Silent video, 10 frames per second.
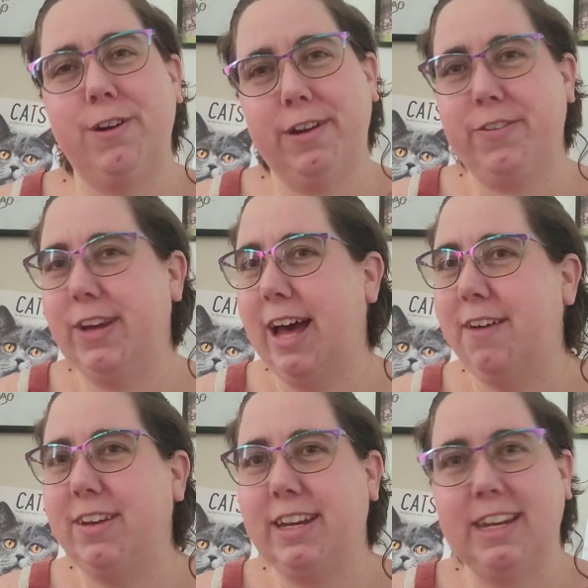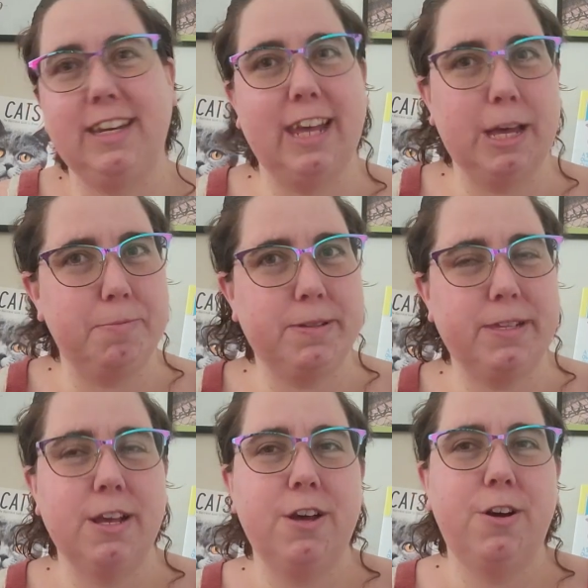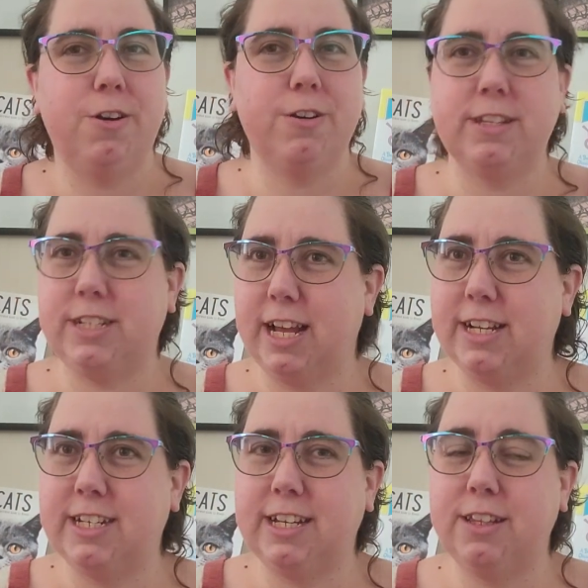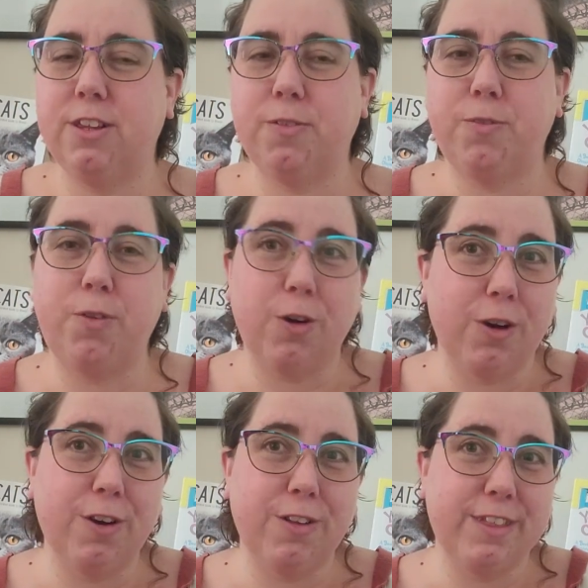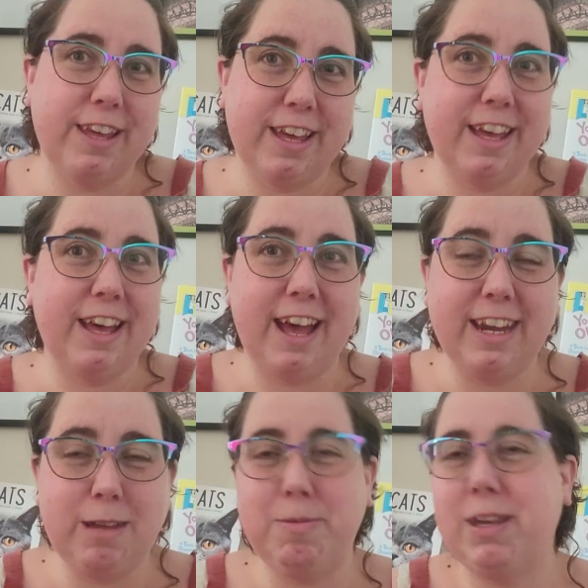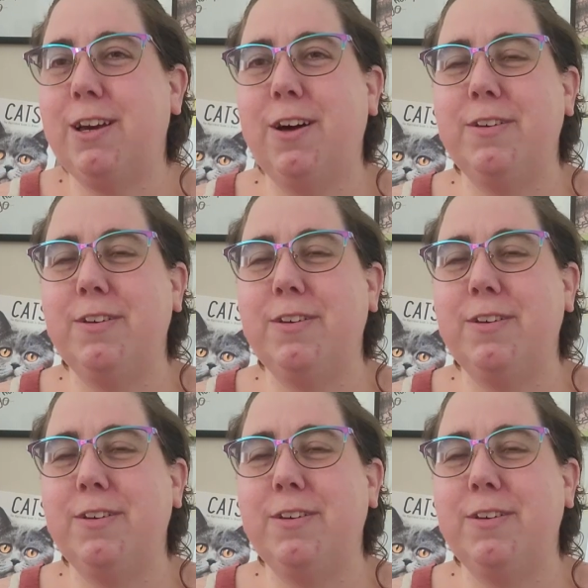If you have any tips or suggestions for the honey bingo,